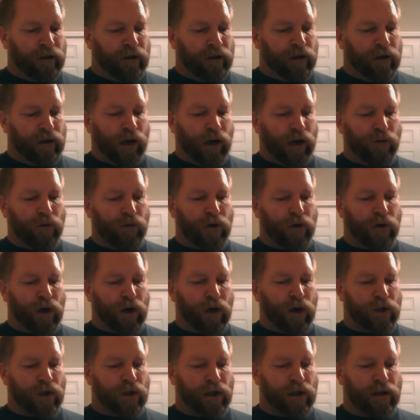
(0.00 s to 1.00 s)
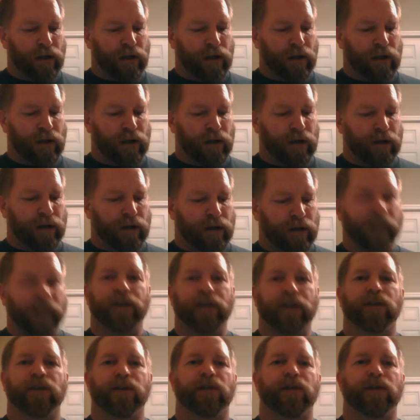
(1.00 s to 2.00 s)
Know first that
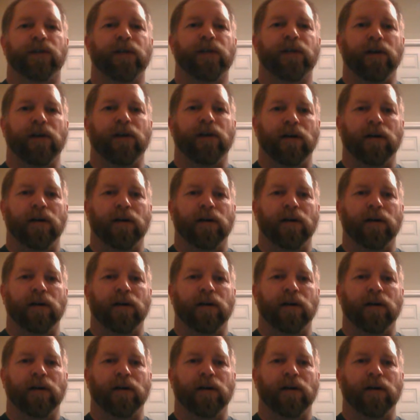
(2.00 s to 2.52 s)
this is fear.